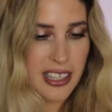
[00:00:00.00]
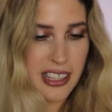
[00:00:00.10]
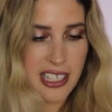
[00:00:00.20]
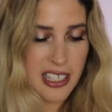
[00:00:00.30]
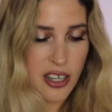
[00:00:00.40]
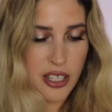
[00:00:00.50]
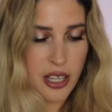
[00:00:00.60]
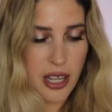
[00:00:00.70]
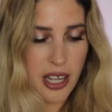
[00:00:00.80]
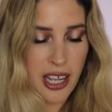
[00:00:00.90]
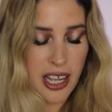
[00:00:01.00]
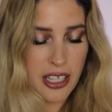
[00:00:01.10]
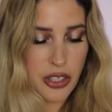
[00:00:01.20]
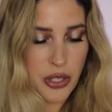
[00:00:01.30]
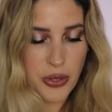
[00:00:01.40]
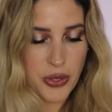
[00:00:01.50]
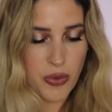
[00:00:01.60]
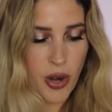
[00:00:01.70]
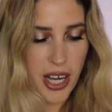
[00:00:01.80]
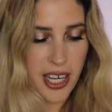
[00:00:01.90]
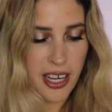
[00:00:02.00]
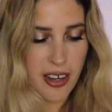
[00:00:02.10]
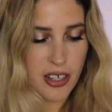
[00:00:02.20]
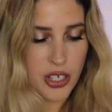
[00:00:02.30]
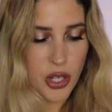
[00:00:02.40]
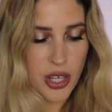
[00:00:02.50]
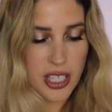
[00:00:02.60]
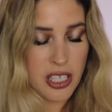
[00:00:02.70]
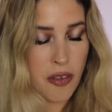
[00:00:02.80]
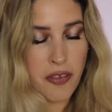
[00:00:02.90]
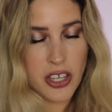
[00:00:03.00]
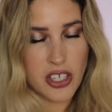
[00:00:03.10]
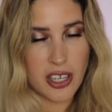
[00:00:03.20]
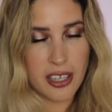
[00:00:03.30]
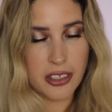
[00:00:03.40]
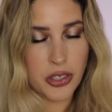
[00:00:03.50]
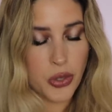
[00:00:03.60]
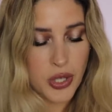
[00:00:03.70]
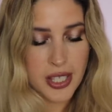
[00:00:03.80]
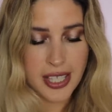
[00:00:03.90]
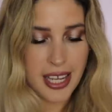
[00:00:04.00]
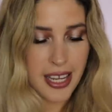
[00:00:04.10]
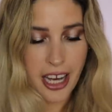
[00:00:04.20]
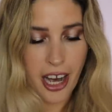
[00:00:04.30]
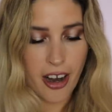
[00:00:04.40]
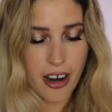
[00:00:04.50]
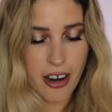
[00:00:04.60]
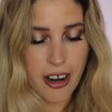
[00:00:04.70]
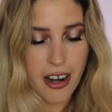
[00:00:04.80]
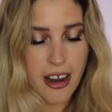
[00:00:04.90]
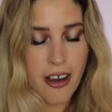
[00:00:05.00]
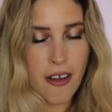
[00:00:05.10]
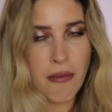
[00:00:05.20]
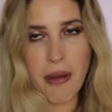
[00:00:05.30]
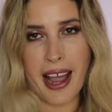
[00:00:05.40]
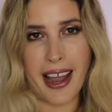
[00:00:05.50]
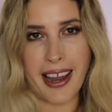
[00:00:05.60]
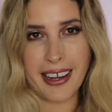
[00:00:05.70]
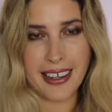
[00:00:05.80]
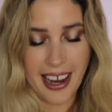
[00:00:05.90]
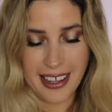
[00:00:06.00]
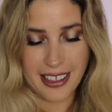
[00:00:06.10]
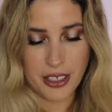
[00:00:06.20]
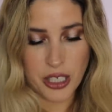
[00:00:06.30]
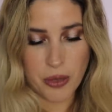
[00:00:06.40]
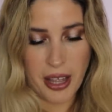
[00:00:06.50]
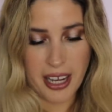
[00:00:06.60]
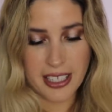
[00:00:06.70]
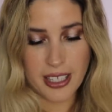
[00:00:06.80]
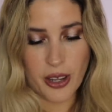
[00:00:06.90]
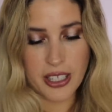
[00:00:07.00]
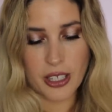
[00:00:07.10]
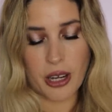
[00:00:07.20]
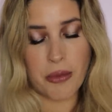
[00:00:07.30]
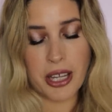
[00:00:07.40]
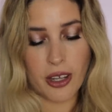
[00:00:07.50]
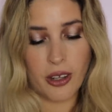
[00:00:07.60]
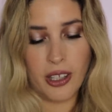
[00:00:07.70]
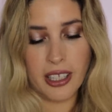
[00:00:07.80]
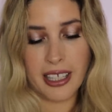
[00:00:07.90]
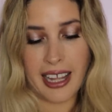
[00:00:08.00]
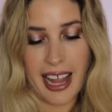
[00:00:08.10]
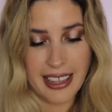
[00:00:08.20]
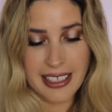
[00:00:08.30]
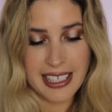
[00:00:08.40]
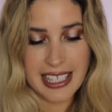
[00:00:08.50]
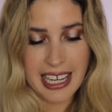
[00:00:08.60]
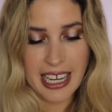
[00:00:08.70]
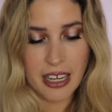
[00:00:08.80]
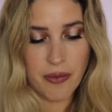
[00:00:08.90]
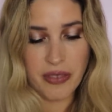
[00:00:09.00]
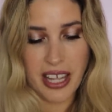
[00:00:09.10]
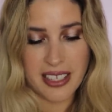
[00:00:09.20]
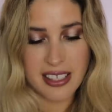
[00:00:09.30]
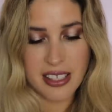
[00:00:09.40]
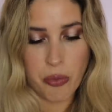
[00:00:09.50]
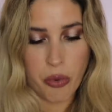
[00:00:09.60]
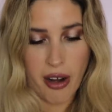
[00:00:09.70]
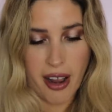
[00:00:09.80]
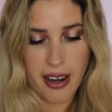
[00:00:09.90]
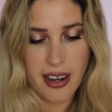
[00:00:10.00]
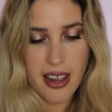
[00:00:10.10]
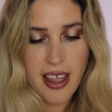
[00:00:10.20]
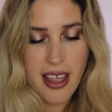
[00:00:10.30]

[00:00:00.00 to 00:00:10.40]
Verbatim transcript: these are the news right here. So it's official. New skincare by Kylie Cosmetics. So it's going to be called Kylie Skin. That's the brand.